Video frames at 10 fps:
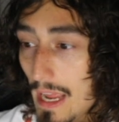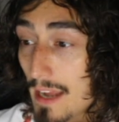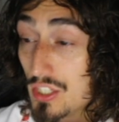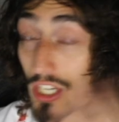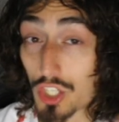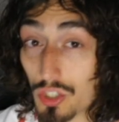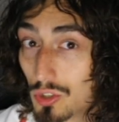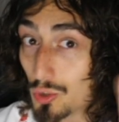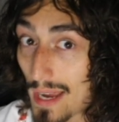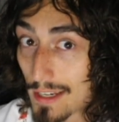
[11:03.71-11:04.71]

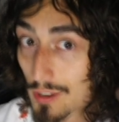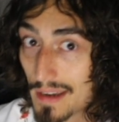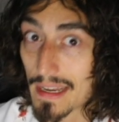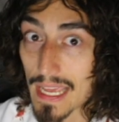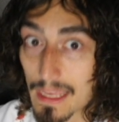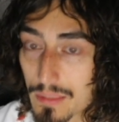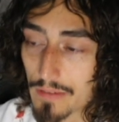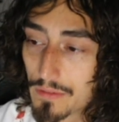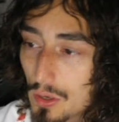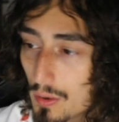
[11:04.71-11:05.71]
additional Drytron names,
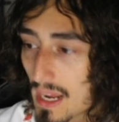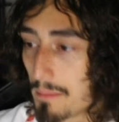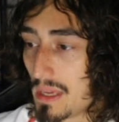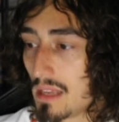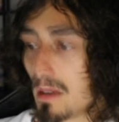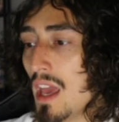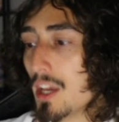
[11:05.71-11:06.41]
if you know what I mean.